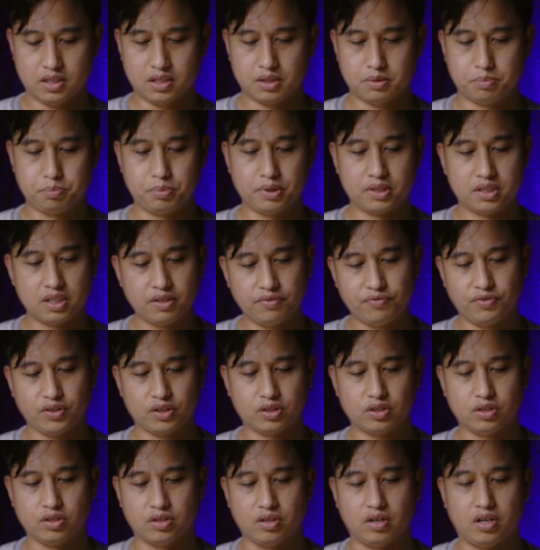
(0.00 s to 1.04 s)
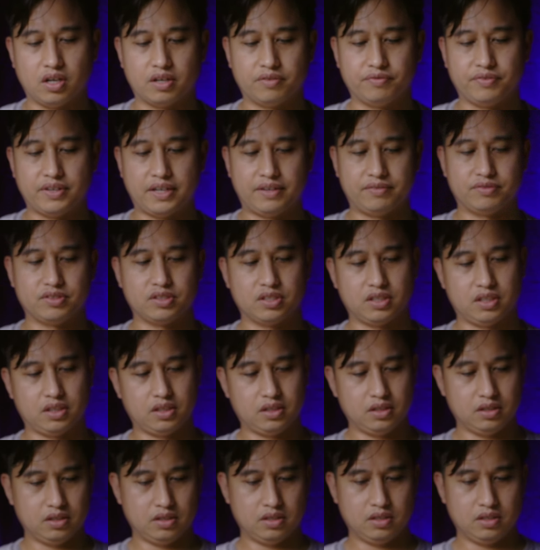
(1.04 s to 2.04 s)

specific to the R5C.